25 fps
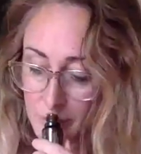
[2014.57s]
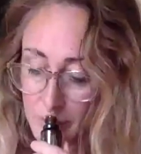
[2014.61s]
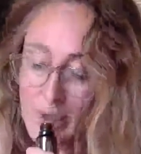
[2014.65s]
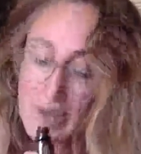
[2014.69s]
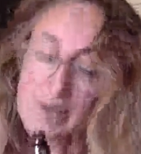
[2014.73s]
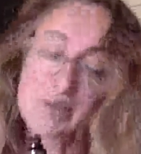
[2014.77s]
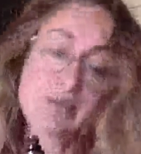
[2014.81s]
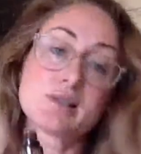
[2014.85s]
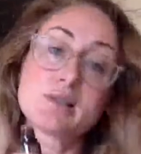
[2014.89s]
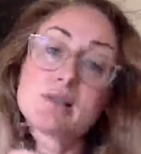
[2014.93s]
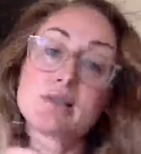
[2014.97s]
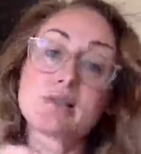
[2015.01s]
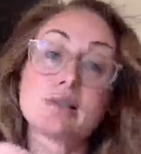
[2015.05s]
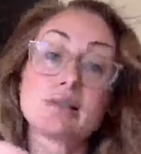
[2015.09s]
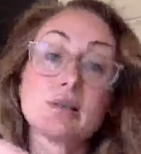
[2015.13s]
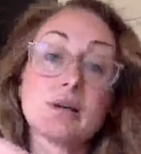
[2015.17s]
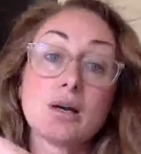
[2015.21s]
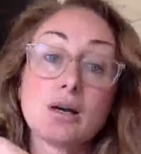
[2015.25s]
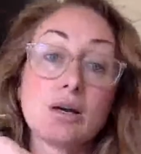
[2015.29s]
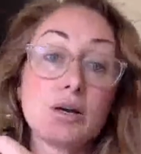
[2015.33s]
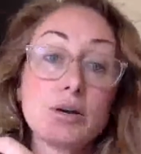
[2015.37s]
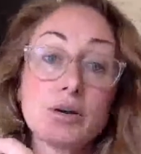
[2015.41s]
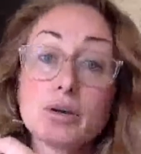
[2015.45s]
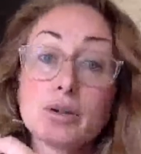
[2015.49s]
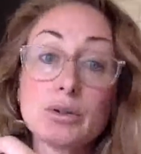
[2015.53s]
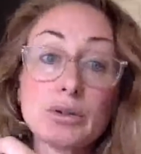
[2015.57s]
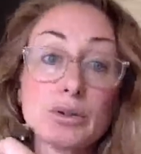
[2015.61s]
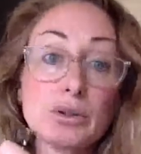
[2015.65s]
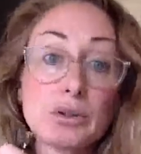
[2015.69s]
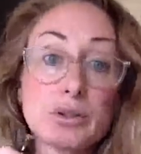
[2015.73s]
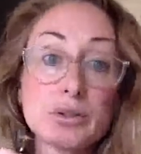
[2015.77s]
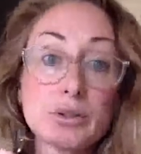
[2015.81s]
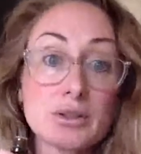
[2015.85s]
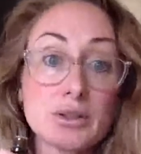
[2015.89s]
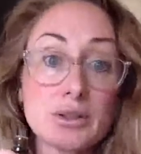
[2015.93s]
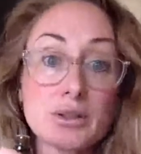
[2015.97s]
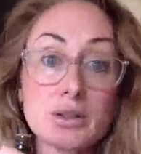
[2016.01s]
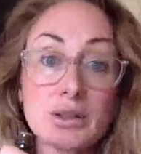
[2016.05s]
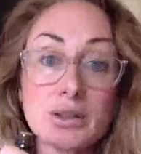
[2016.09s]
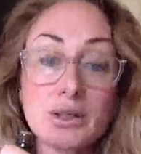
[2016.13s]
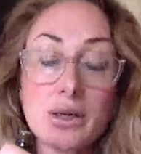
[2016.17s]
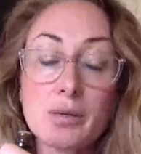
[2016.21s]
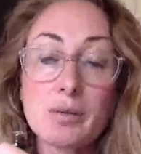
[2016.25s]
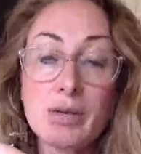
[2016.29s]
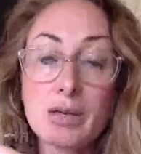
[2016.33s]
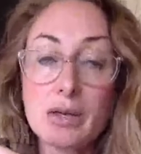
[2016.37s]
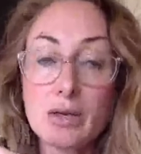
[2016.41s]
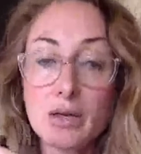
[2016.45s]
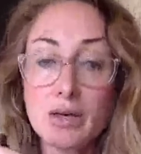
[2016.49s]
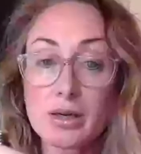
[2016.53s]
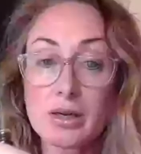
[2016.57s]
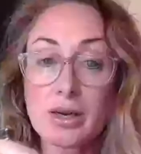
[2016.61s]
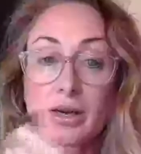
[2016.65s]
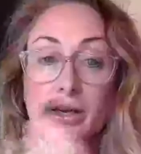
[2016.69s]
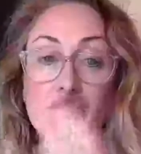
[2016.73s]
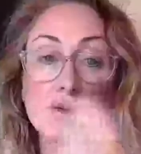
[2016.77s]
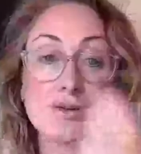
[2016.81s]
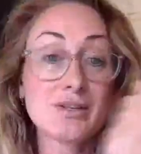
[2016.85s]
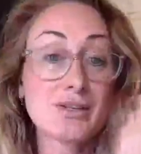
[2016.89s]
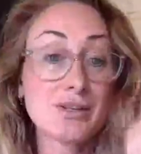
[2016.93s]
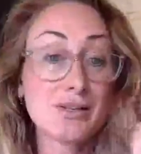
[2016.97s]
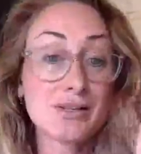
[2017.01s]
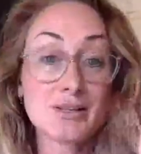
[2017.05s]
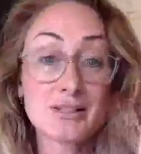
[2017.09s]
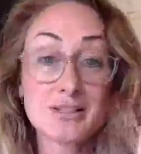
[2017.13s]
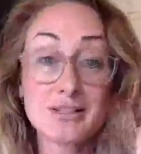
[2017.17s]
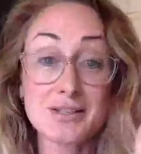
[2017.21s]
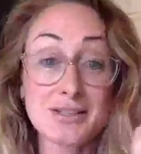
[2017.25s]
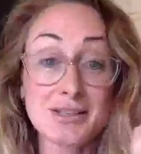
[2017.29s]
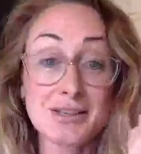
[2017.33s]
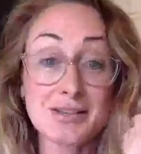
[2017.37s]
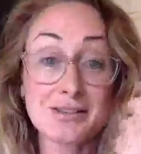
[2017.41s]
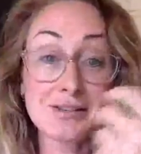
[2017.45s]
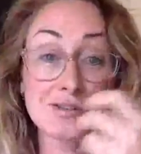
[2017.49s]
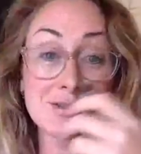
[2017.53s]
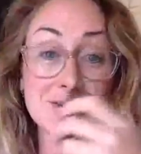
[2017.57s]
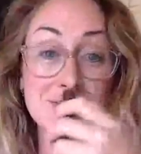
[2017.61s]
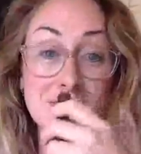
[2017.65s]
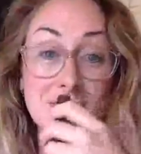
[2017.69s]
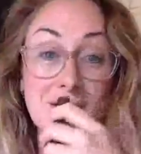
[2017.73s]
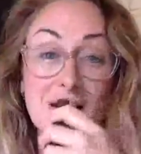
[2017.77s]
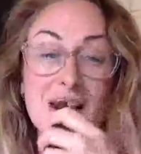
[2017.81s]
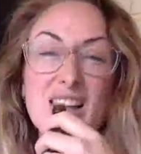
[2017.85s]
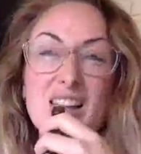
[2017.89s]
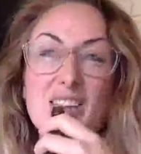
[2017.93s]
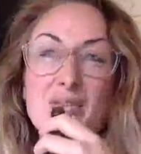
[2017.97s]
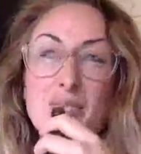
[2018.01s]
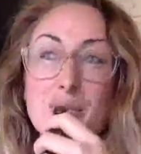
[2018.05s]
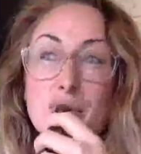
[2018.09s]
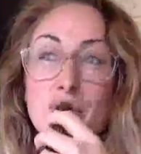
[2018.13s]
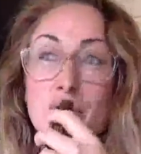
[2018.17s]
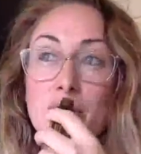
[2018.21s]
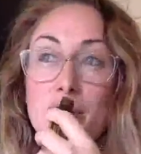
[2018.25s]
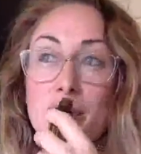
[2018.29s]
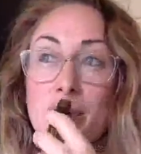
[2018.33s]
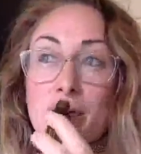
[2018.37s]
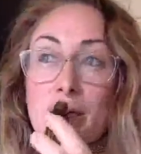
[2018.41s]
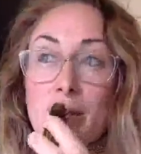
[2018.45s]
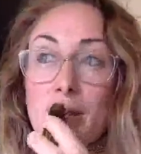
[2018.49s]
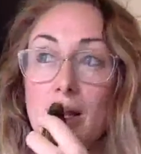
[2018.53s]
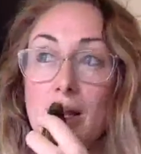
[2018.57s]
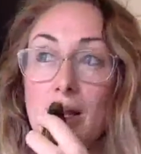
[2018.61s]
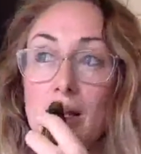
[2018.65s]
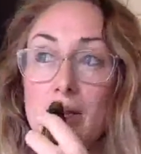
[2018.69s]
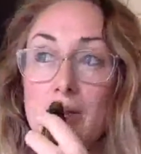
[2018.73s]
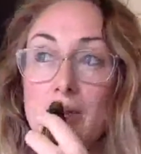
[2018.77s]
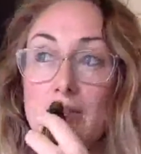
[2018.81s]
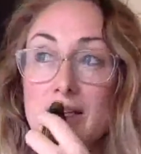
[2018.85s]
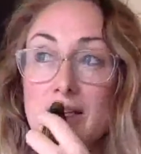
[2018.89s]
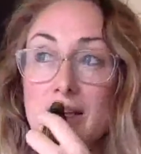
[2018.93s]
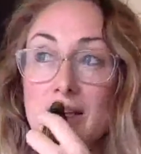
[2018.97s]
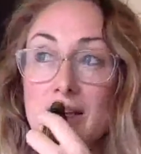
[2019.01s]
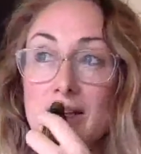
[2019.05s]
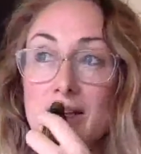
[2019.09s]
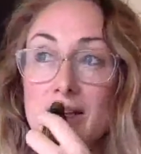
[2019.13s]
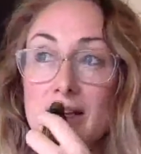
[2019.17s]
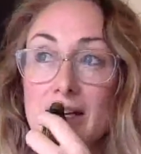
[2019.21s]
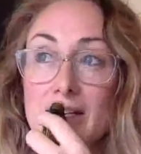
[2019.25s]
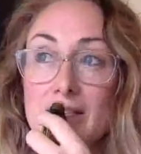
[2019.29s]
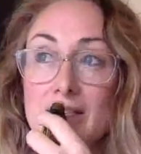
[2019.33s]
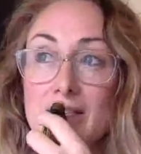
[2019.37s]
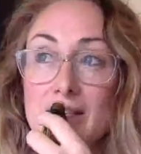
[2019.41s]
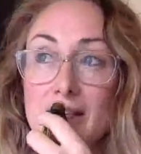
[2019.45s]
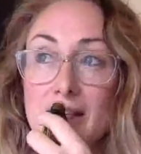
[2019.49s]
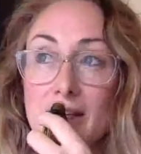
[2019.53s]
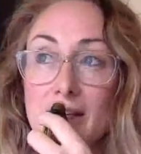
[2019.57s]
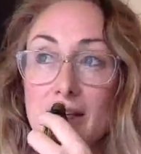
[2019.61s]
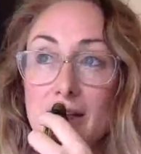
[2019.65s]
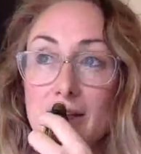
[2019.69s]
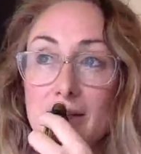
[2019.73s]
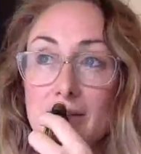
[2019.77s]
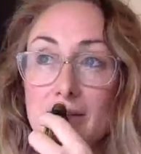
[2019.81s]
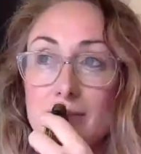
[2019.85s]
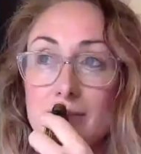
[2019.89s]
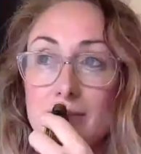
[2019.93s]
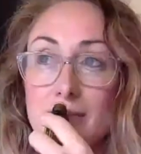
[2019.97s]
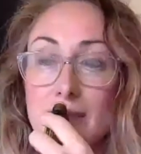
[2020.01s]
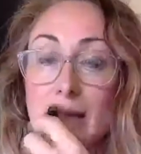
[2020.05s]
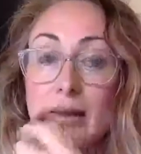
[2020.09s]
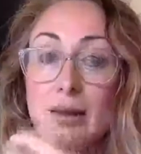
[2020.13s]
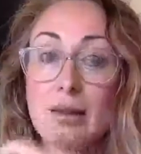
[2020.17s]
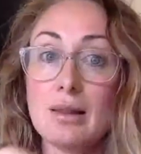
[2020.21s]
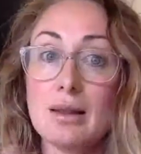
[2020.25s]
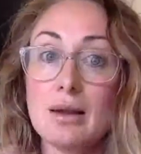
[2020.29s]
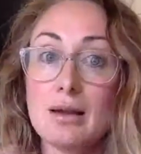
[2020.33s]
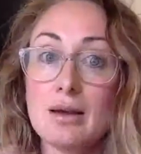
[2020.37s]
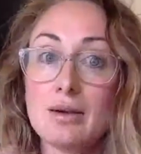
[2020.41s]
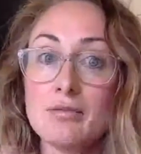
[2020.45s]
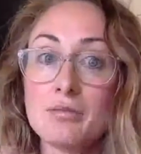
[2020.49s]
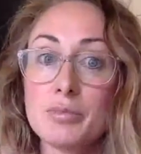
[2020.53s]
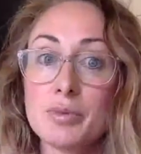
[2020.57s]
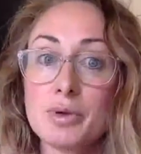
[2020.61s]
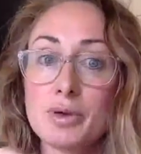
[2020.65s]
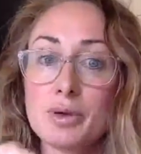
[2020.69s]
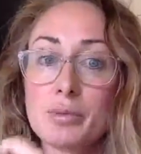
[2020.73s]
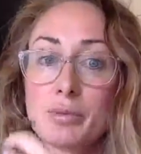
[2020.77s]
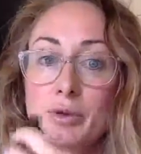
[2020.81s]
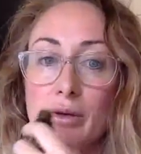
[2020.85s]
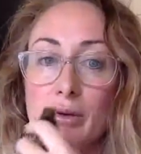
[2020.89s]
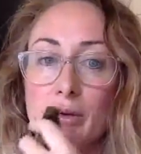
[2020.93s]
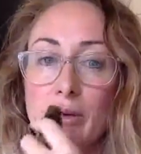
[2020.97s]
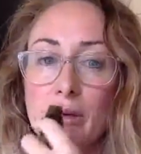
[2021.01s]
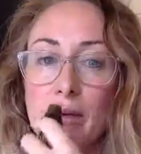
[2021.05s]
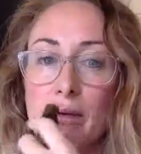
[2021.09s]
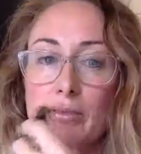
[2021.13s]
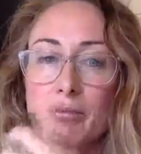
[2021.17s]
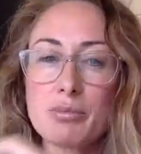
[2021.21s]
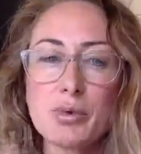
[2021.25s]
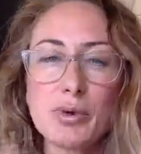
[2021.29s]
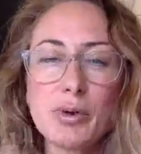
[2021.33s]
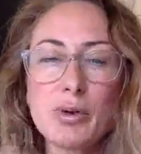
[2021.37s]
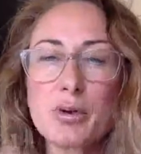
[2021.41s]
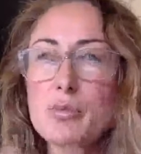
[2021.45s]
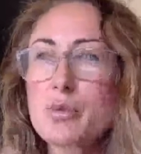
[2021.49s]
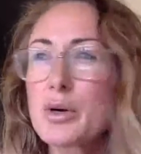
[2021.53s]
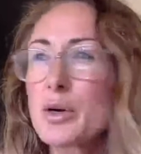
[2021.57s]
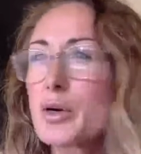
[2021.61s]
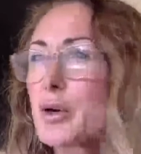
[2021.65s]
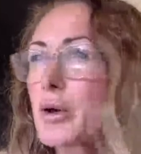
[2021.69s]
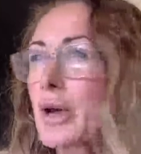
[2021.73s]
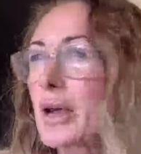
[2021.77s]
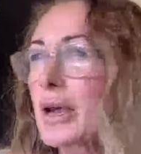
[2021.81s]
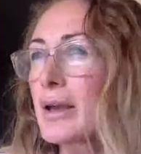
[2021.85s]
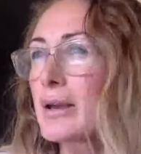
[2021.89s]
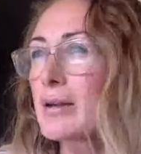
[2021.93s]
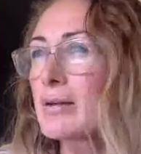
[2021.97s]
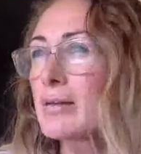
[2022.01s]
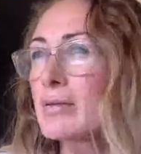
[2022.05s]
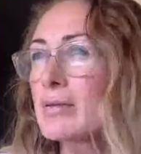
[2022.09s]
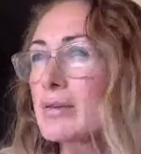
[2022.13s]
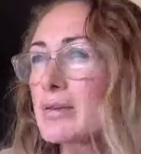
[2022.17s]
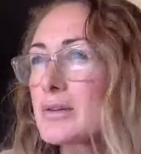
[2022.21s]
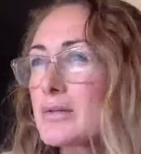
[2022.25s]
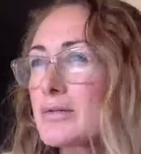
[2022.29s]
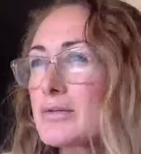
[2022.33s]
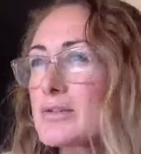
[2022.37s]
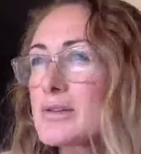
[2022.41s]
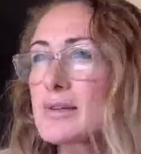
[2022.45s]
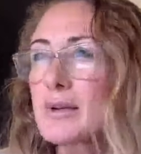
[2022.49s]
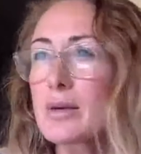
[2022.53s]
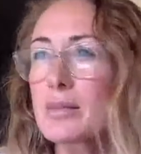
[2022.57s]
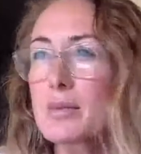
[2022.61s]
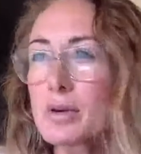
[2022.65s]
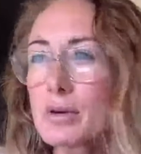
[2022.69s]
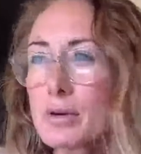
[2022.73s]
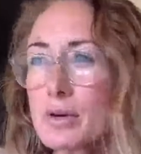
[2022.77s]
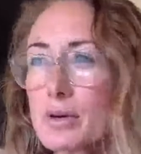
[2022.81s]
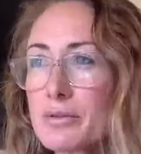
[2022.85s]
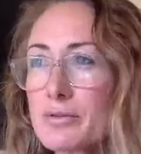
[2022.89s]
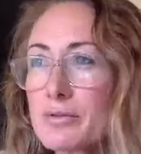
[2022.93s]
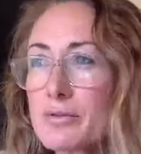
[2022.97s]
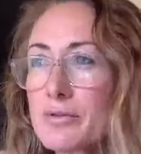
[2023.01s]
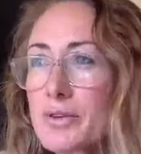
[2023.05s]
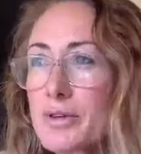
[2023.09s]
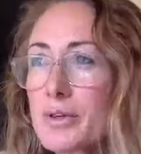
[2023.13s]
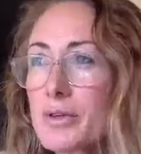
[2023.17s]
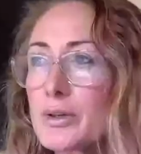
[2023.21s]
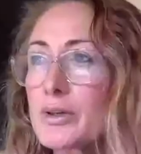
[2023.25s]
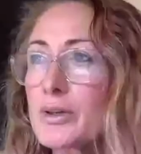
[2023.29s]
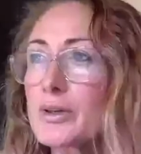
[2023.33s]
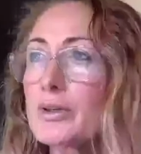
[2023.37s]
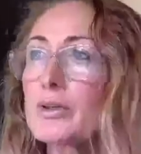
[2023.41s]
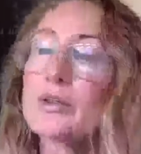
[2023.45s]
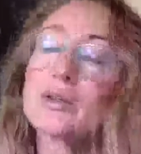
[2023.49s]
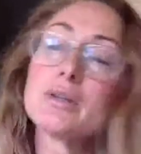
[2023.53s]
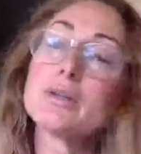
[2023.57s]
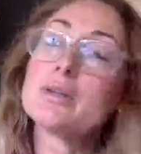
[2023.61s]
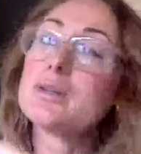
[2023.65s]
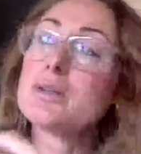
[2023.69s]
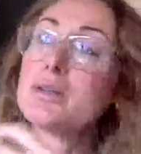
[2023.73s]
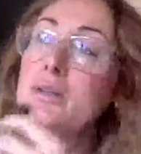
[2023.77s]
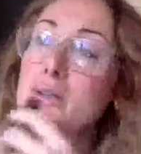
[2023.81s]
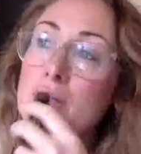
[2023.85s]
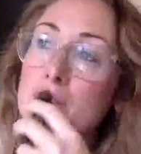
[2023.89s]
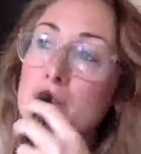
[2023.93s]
It's so good. Oh my God, I use this to death as well. I love bergamot and lime together, actually. Love bergamot and lime. Bergamot and Siberian fir.